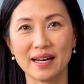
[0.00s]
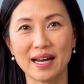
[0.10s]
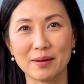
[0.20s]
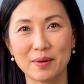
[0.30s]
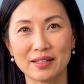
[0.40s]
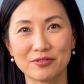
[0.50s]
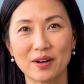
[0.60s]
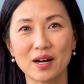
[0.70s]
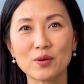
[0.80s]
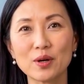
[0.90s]
and by the
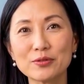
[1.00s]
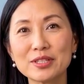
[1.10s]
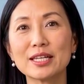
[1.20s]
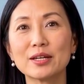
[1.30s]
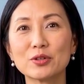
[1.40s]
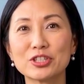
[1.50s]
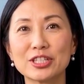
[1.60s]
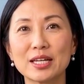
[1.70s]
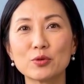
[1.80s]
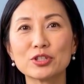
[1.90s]
follow-up visit her
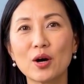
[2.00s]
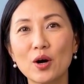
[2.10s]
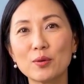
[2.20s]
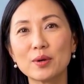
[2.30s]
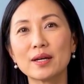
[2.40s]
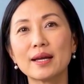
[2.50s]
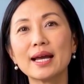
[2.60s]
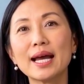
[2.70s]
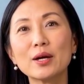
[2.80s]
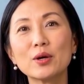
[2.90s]
skin was calmer
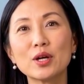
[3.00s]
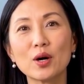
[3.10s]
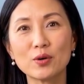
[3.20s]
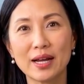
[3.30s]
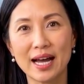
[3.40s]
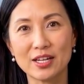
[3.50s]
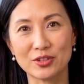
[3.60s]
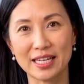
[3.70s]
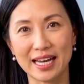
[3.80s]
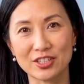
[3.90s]
and her coat
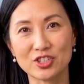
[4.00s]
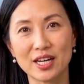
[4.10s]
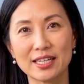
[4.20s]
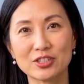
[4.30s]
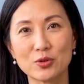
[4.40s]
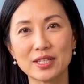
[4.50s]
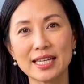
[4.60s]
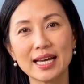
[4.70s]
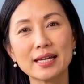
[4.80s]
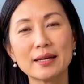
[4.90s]
actually had shine to it
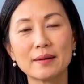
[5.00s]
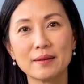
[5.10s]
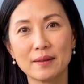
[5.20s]
again.